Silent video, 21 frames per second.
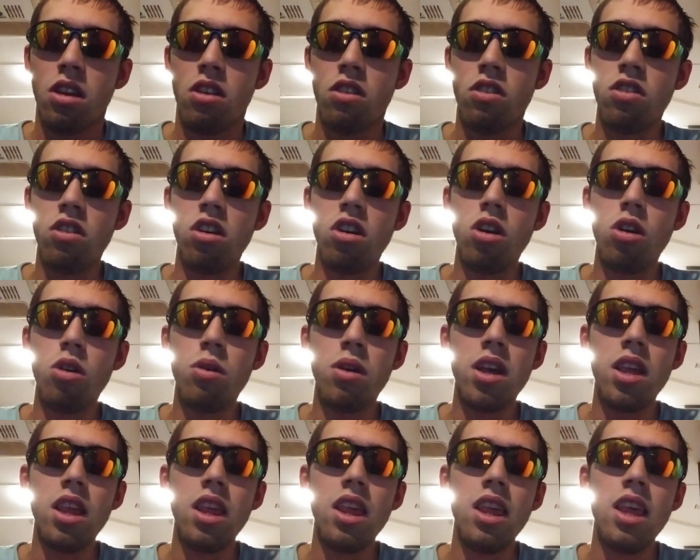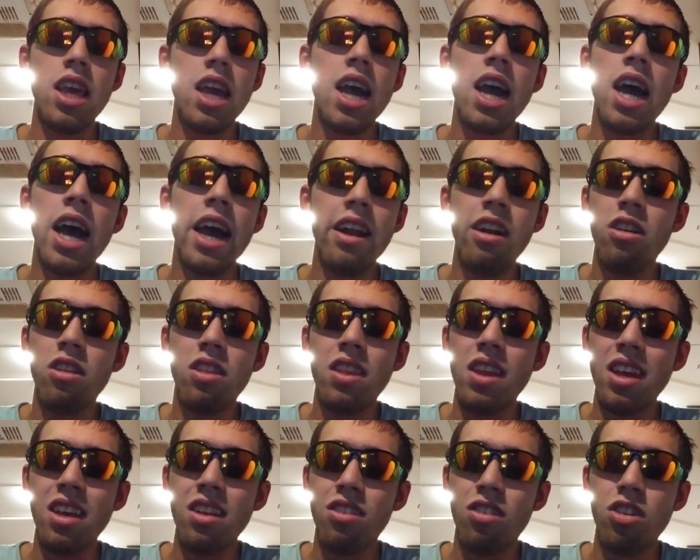So yeah, I don't
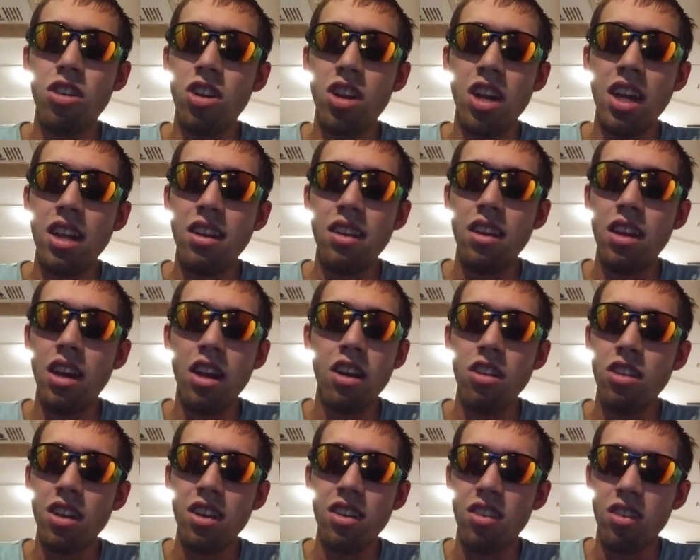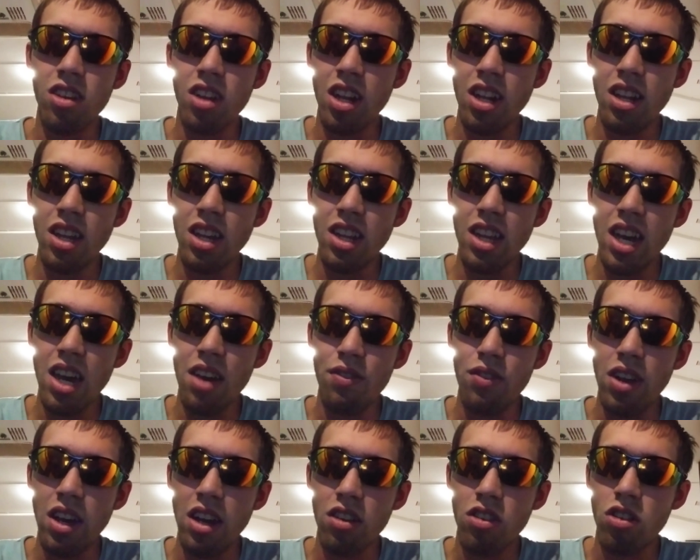think it's good. I, I don't think it's a good idea to
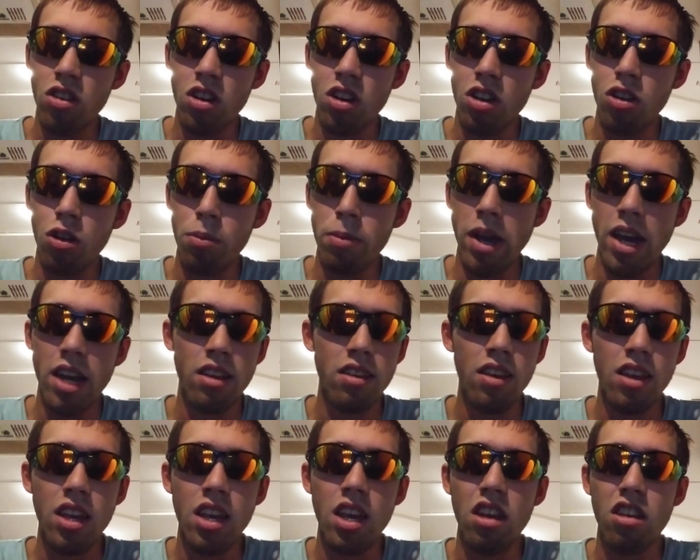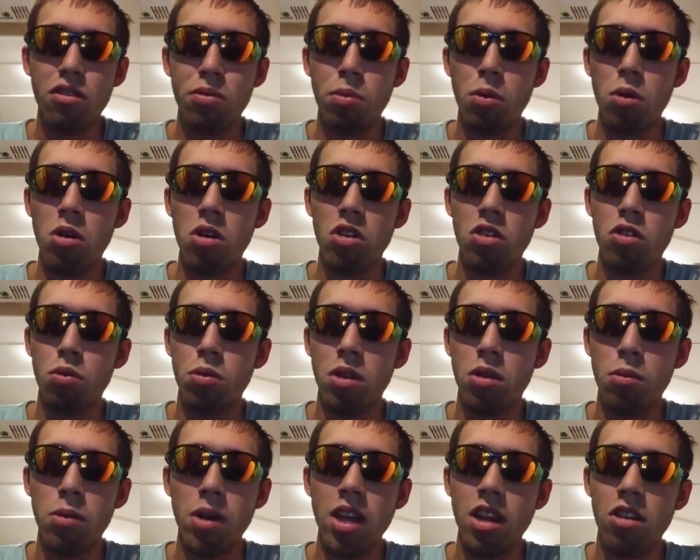have NASCAR go back to EA Sports
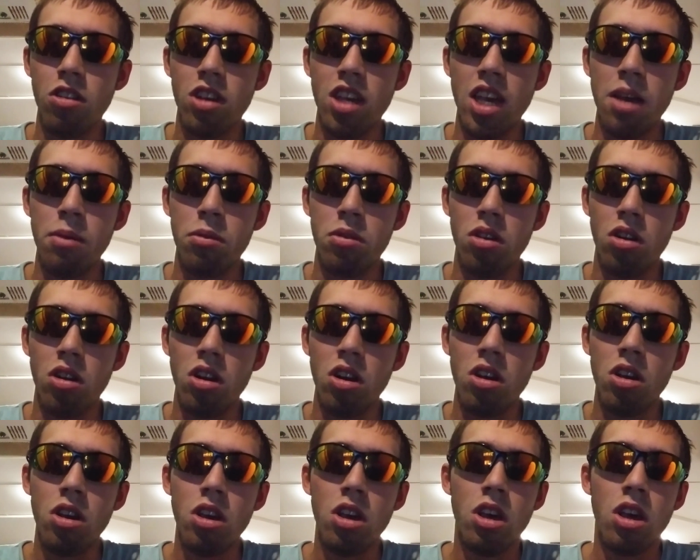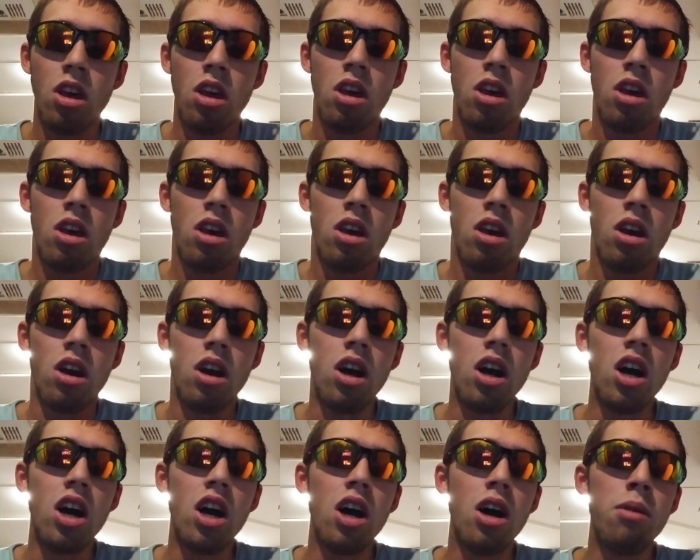with the way their games are.
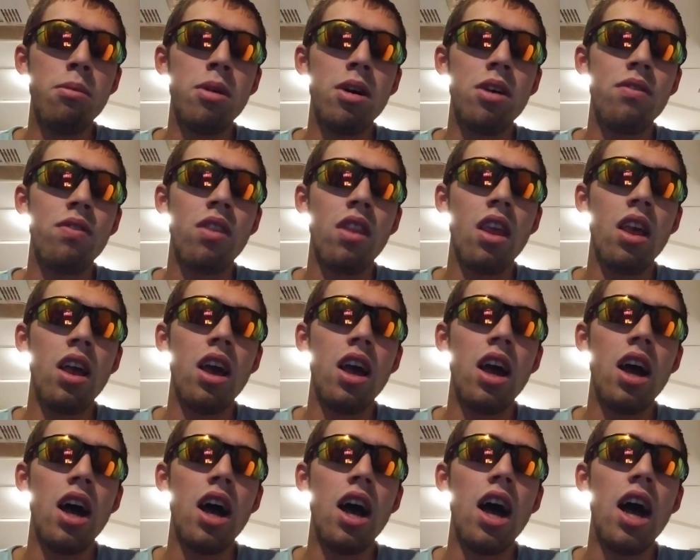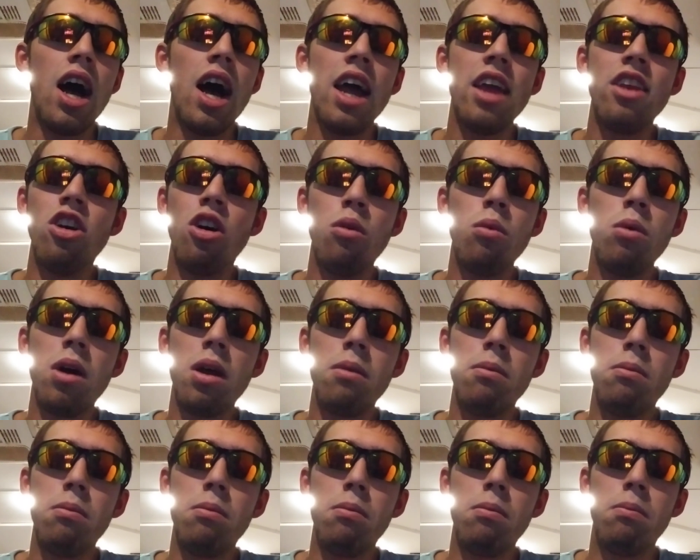Um, I don't want
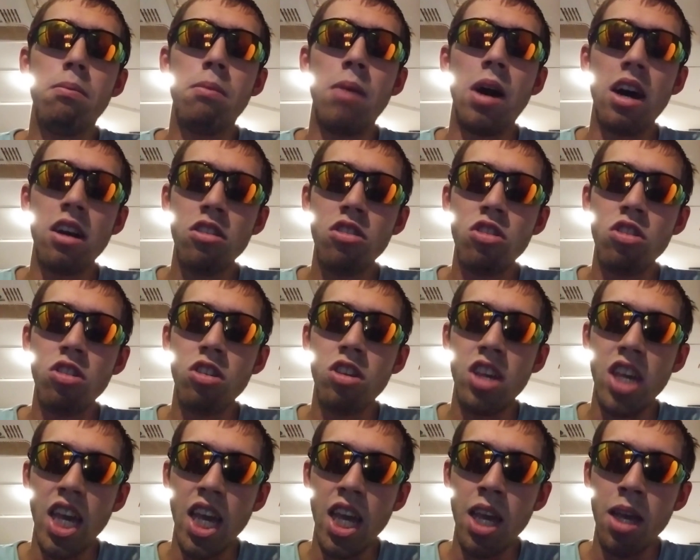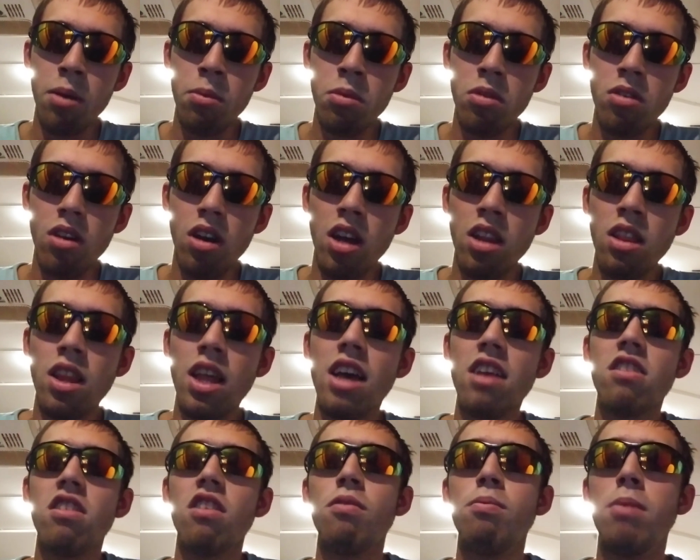Monster Games,
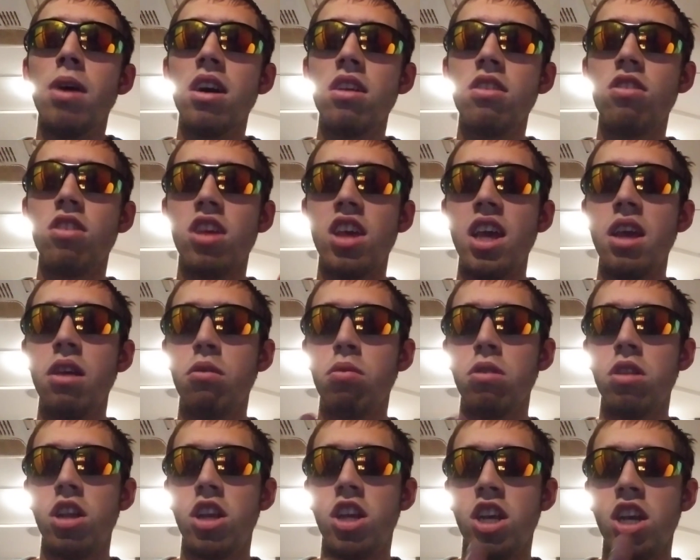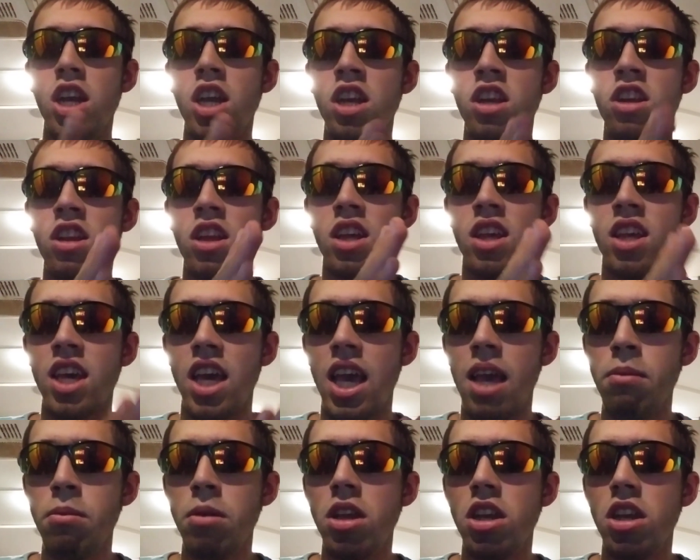unless if Monster Games were to change the game